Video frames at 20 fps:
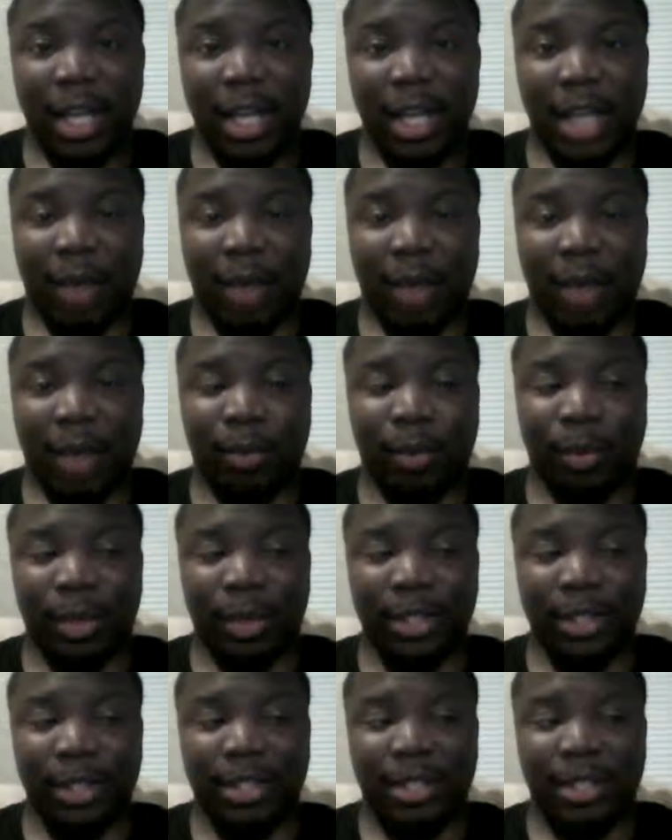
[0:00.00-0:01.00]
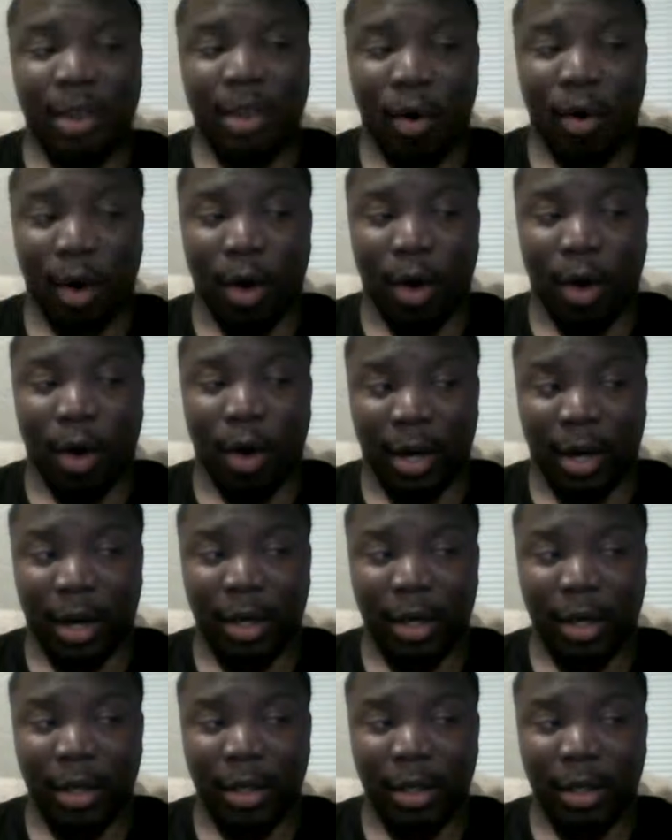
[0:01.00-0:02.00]
Yeah, reports
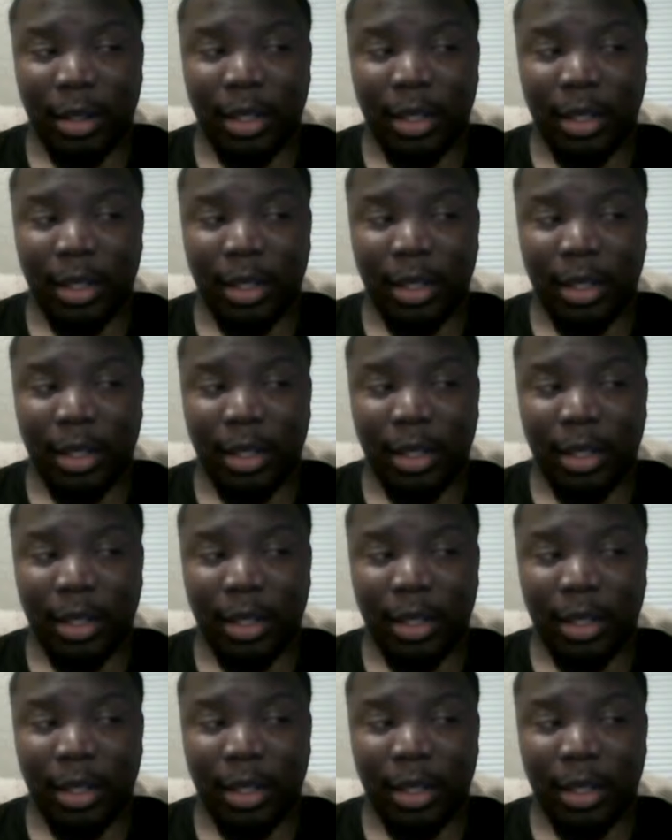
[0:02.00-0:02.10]
are